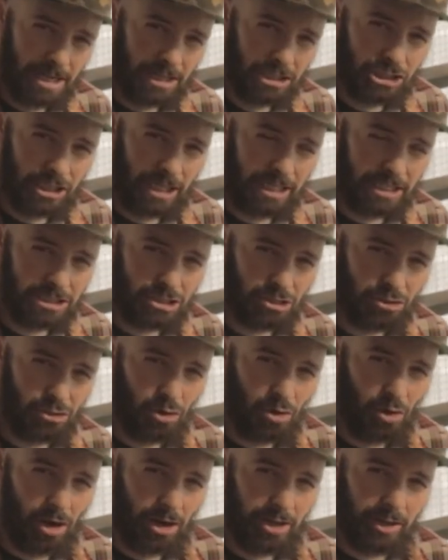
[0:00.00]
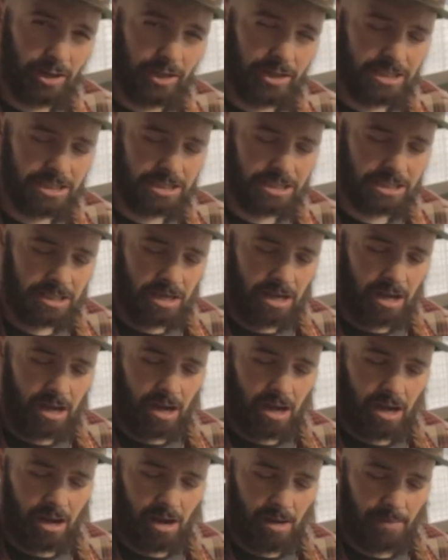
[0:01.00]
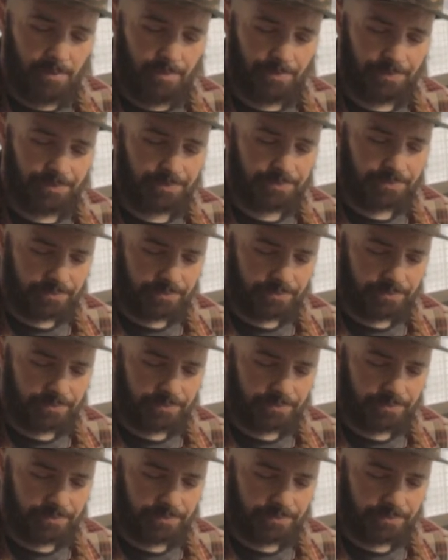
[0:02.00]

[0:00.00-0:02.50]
a chance to grow onions from